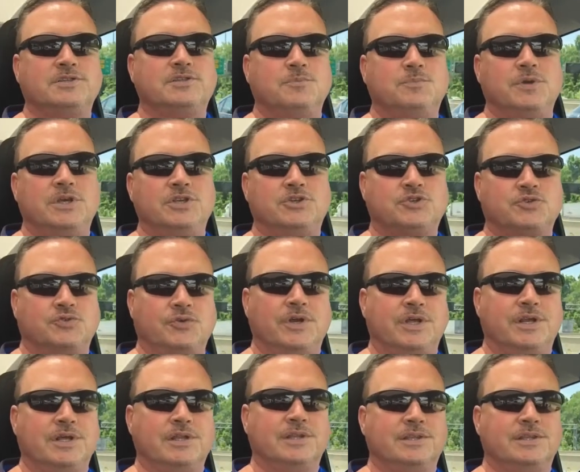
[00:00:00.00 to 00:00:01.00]
to be
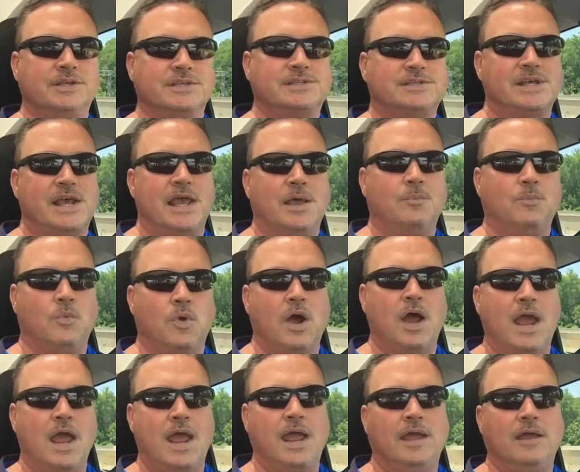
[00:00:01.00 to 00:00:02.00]
treated the same
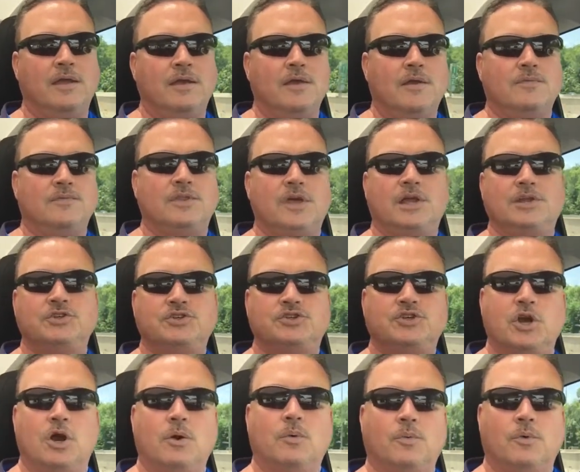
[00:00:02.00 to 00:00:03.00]
way that
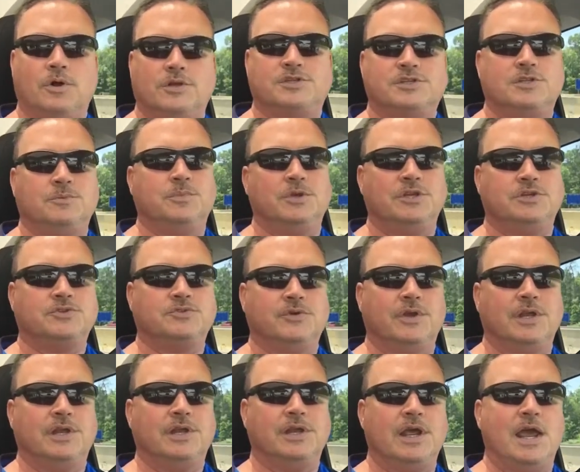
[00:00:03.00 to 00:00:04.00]
Joe wants to be
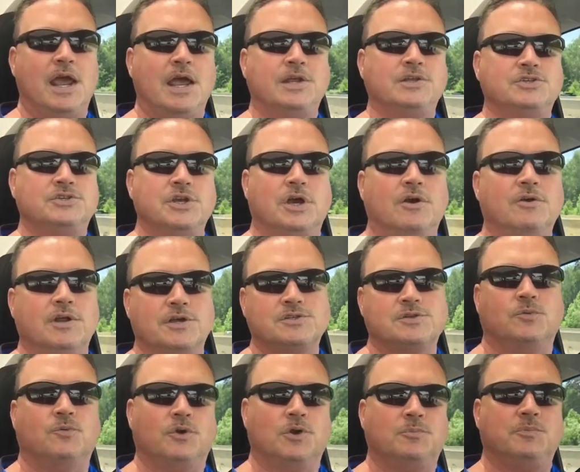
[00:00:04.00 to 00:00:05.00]
treated, and Joe
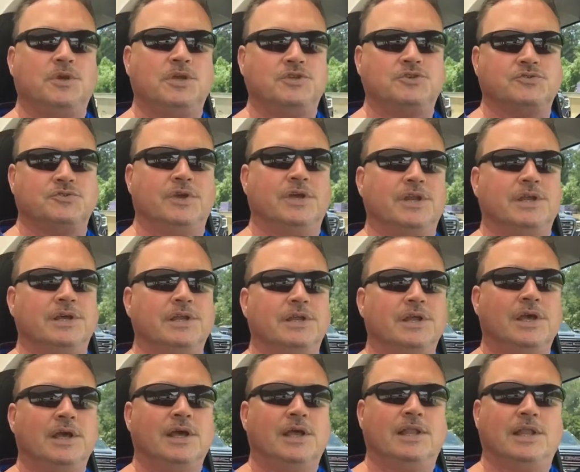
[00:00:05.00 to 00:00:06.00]
doesn't want to be treated
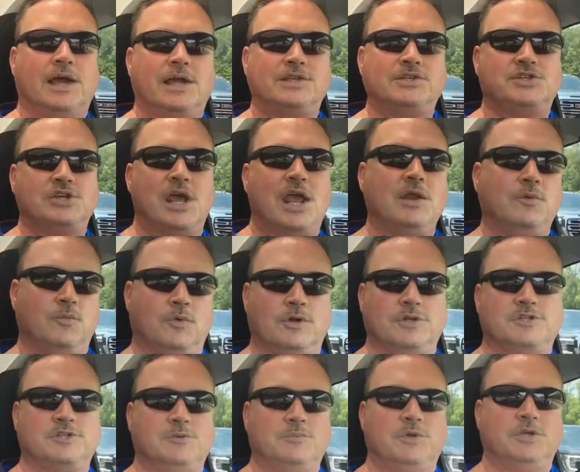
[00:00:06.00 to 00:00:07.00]
like Jane
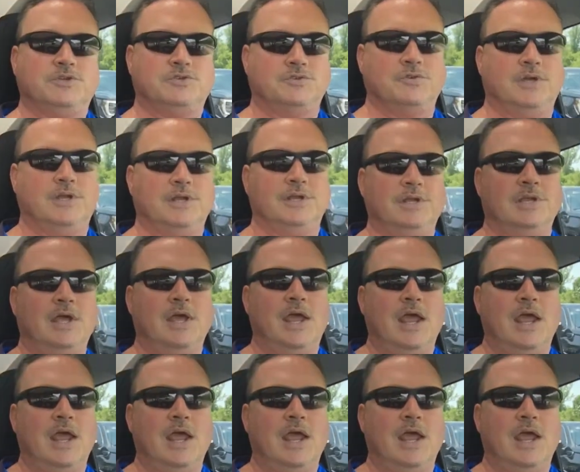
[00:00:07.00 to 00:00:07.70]
wants to be treated,